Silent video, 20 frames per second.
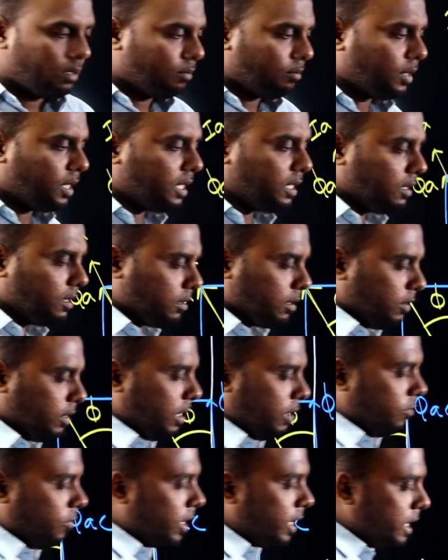But
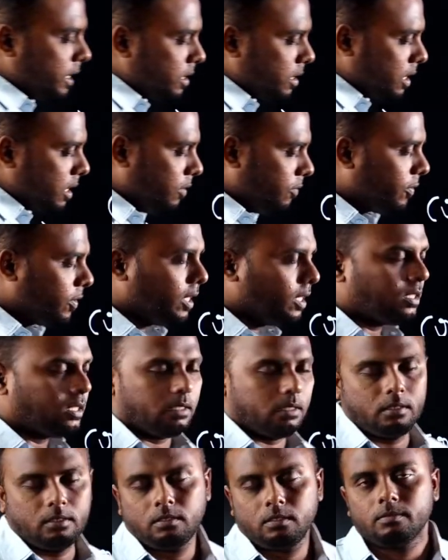what is the difference
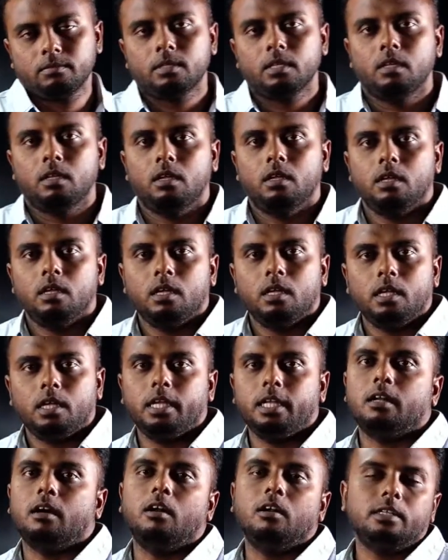is,
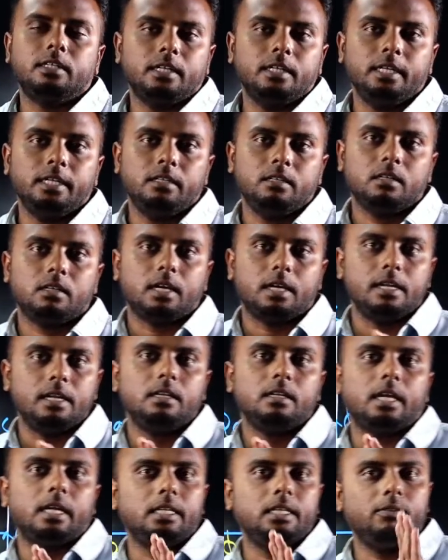in alternator
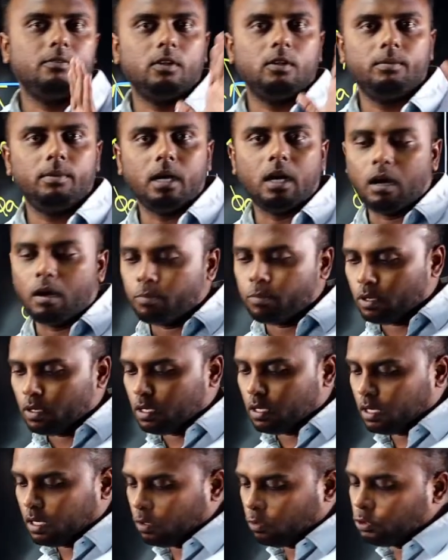current IA will be
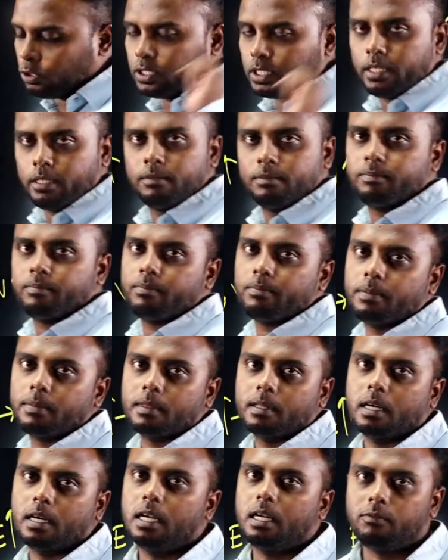outside,
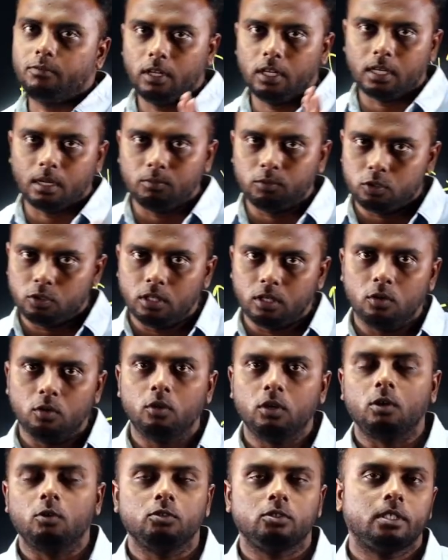current will come to the load
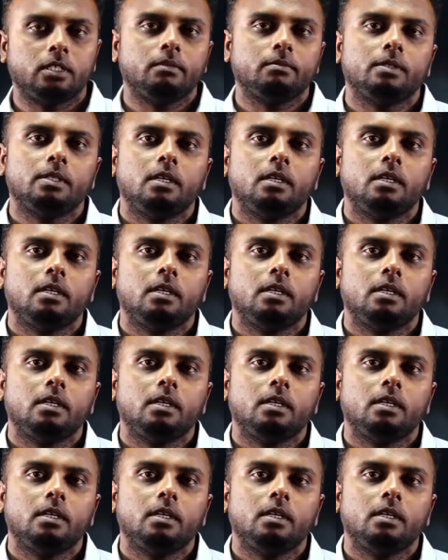outside.